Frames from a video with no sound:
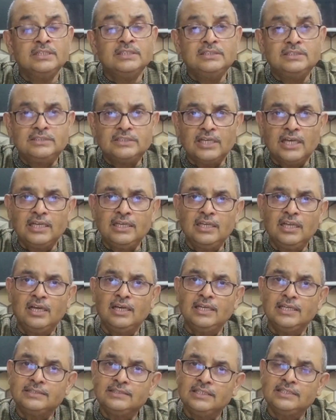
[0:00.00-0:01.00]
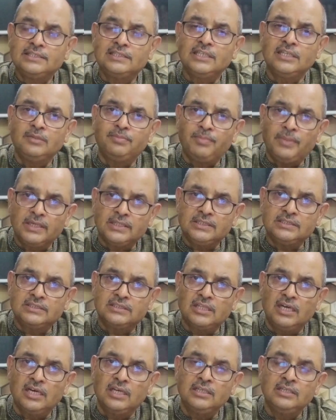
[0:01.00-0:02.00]
China assisted
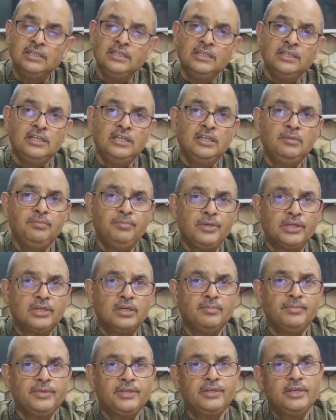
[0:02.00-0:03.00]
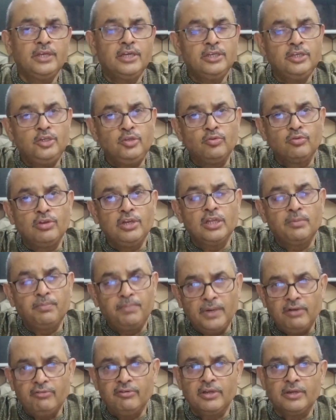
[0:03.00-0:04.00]
Pakistan in becoming a nuclear
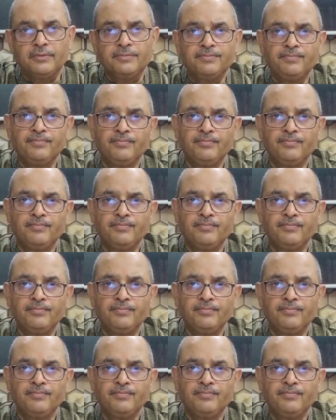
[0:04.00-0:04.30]
power.